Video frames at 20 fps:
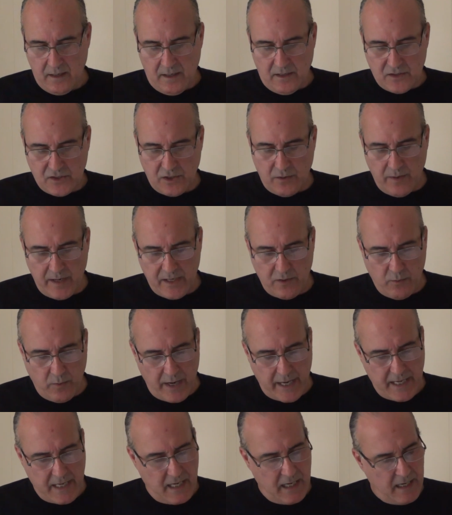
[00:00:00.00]
So
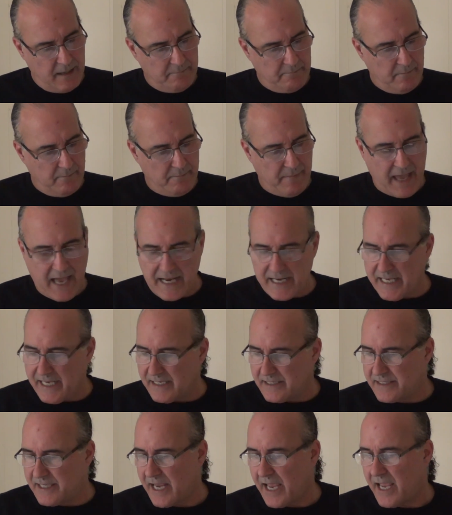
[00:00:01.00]
anyway, Maddie
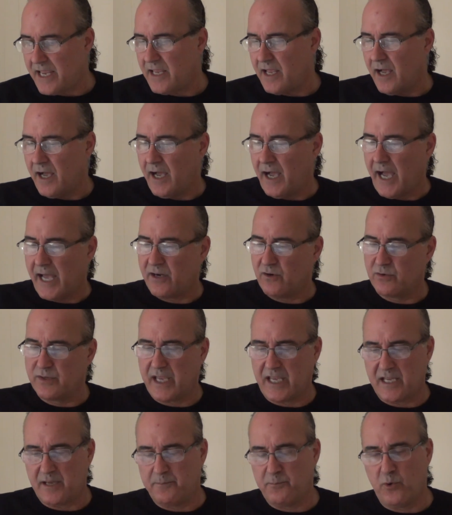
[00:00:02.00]
and Tae, I don't
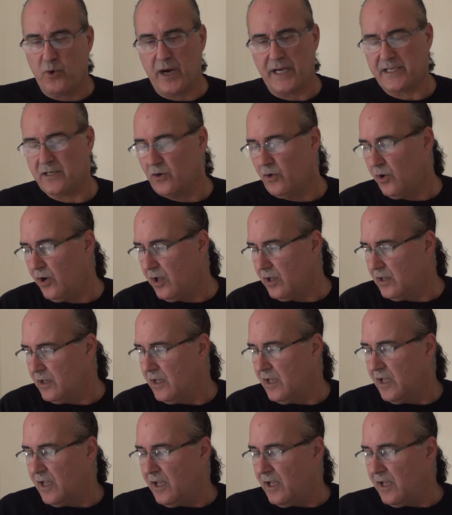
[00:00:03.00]
get your point at all.